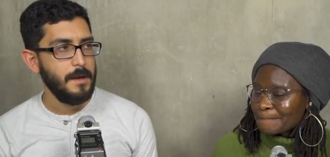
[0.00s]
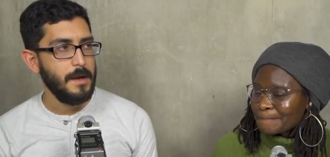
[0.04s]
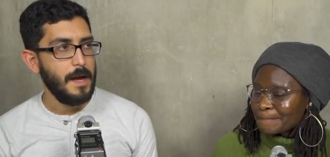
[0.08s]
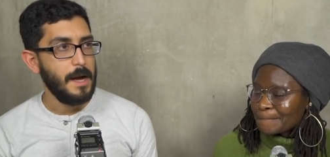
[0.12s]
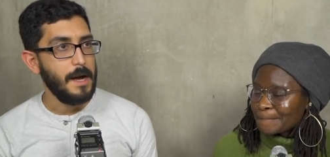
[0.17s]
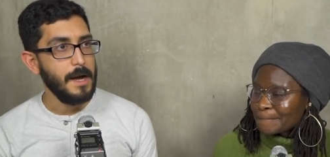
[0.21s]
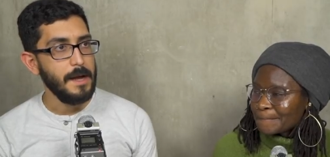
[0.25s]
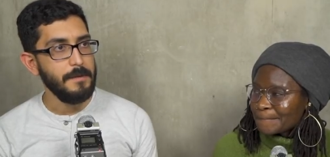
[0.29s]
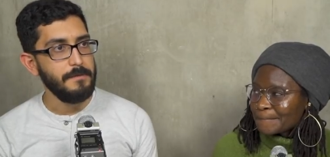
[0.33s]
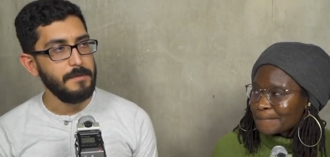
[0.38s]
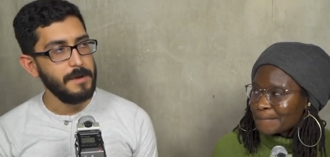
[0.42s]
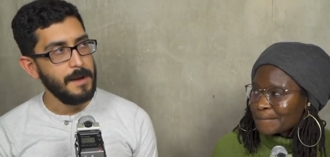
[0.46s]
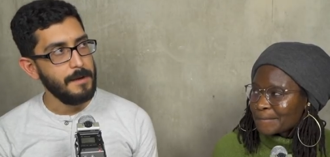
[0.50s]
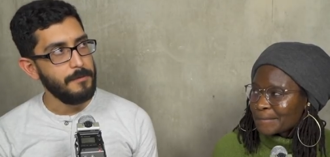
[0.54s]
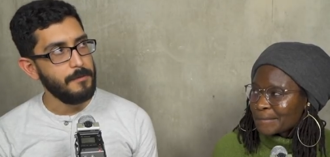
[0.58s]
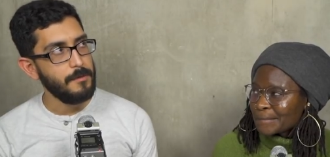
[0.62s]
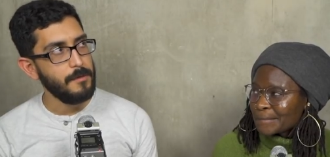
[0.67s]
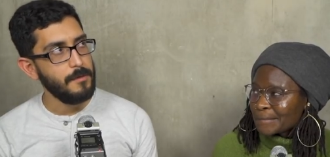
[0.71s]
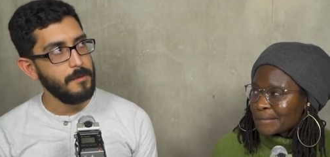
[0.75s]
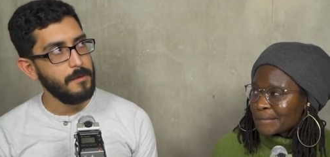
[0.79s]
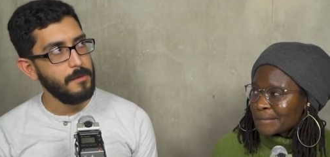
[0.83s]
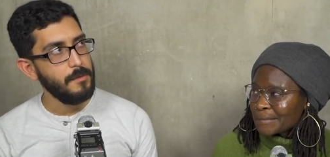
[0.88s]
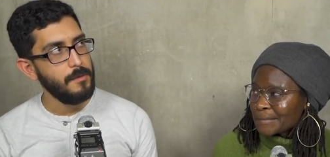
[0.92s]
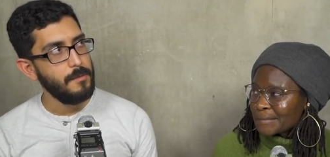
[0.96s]
Speaker 1: I've
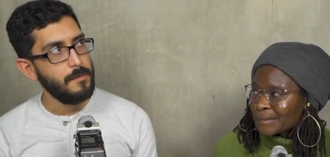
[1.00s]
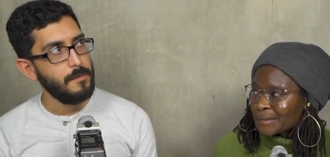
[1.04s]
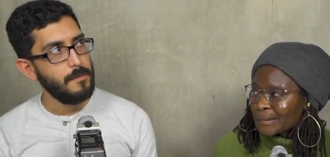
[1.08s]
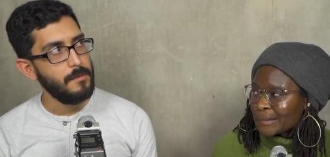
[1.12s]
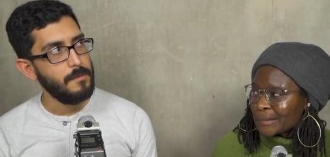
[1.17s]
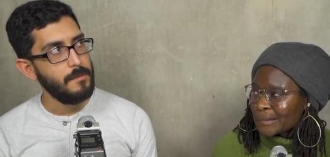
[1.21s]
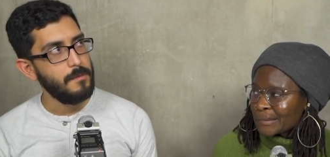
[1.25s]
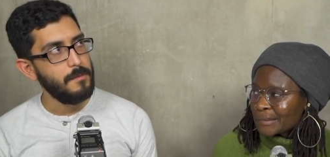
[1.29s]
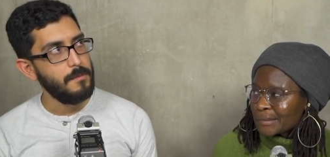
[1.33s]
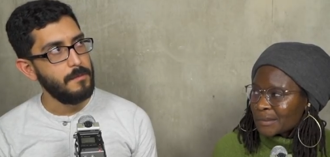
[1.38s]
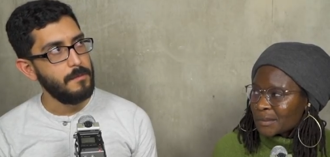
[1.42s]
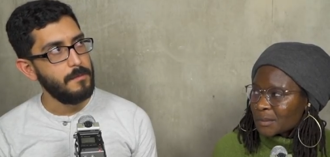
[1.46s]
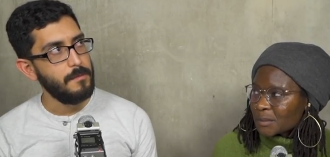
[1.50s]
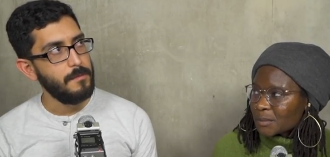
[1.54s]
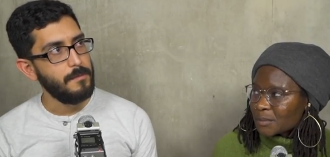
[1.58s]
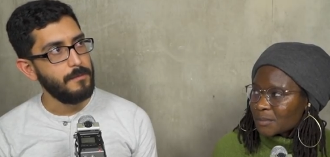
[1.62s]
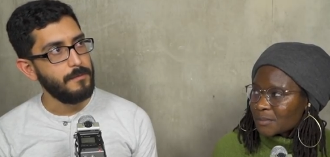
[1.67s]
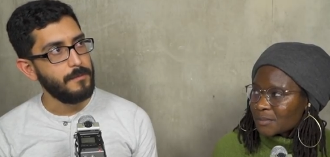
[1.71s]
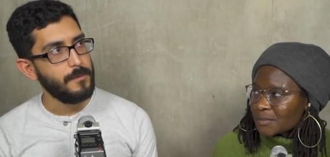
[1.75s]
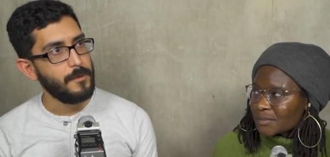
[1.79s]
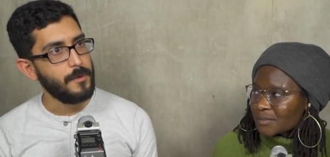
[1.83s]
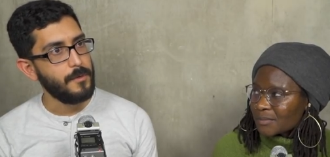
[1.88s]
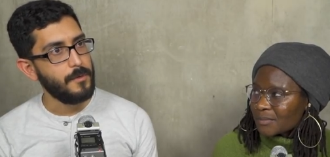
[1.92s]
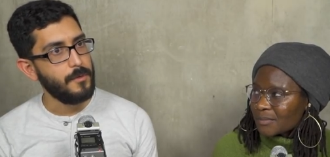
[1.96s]
never
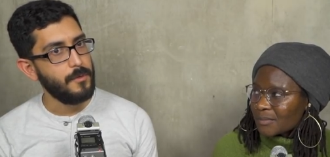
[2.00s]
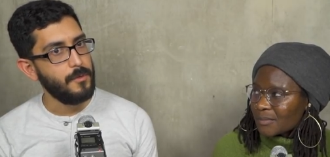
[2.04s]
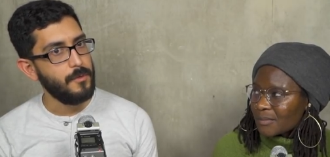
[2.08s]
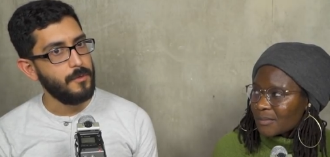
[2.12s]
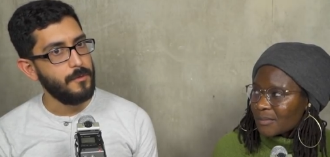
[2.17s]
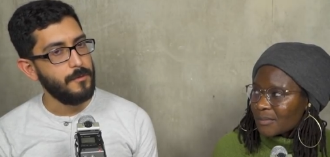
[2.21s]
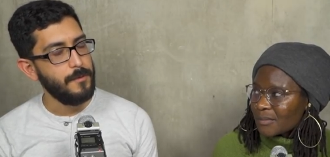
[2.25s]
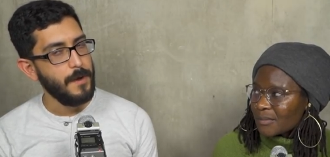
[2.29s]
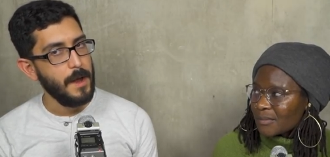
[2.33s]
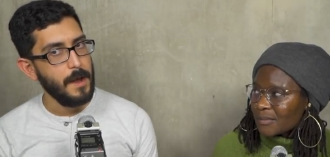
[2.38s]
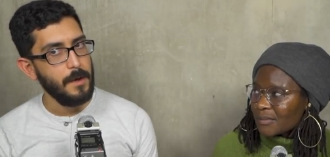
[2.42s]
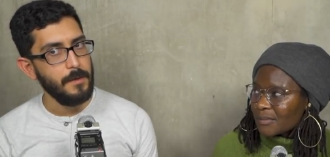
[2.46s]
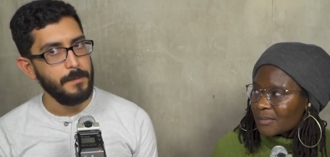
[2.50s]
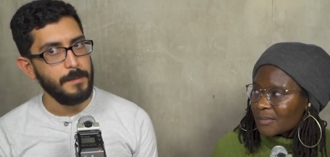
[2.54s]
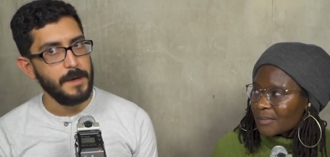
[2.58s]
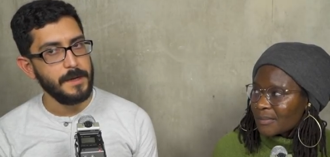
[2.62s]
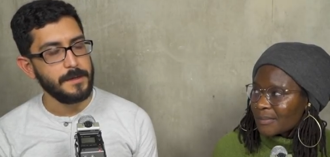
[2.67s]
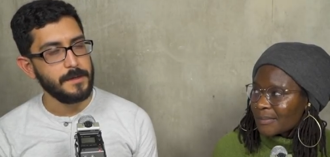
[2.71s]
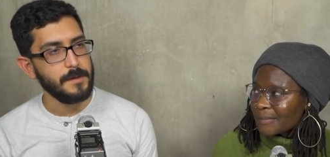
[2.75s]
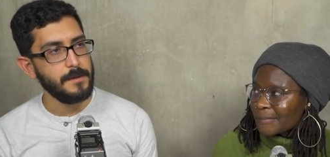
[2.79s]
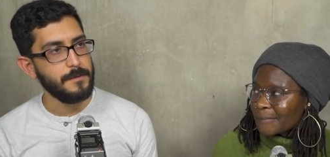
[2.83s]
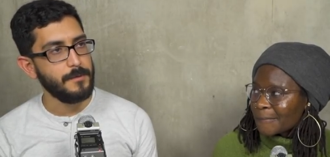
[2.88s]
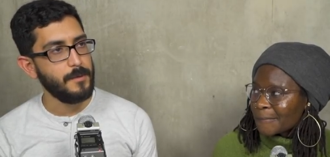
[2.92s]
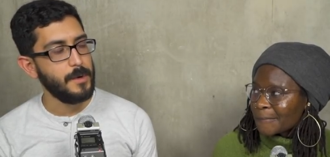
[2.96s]
found
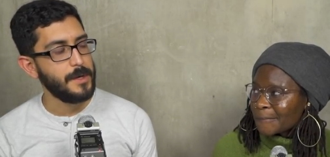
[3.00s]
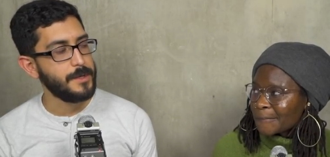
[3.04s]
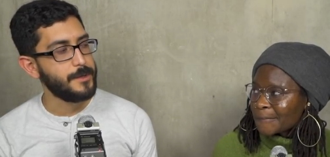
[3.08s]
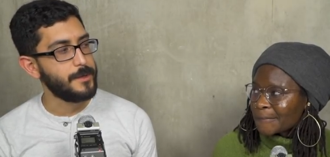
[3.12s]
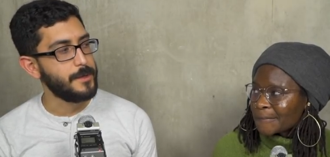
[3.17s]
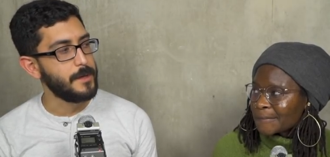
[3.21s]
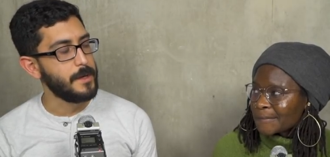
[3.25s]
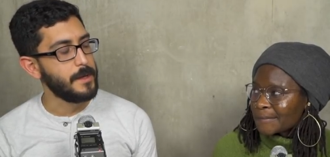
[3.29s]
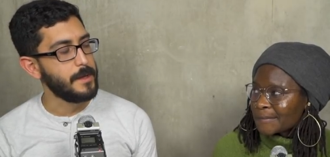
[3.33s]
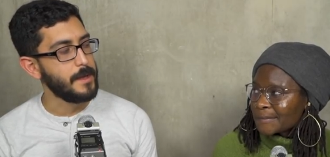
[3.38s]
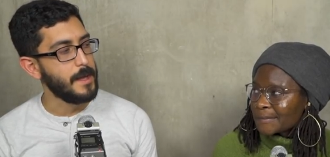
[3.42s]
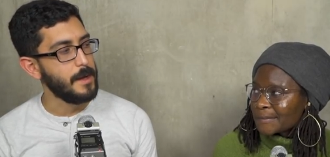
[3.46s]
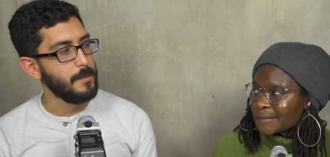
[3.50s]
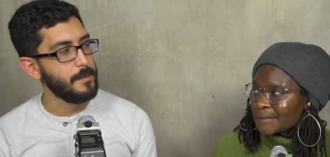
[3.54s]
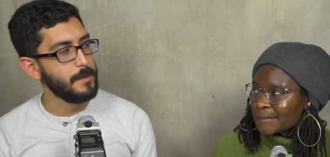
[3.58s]
myself questioning that